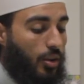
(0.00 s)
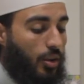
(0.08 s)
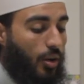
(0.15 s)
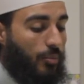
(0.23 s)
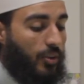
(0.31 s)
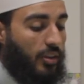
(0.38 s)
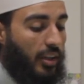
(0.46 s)

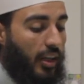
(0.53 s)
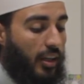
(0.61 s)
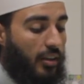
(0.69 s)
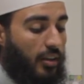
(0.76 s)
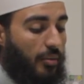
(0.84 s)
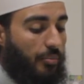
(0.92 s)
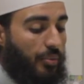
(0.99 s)
common
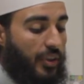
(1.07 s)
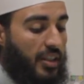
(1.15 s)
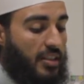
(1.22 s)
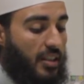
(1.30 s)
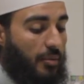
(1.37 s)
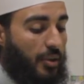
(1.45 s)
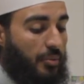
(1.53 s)
in the
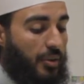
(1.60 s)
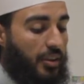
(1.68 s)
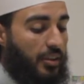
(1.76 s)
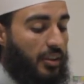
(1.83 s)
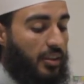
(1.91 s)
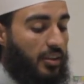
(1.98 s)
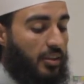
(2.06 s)
pre-Islamic
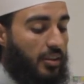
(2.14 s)
period.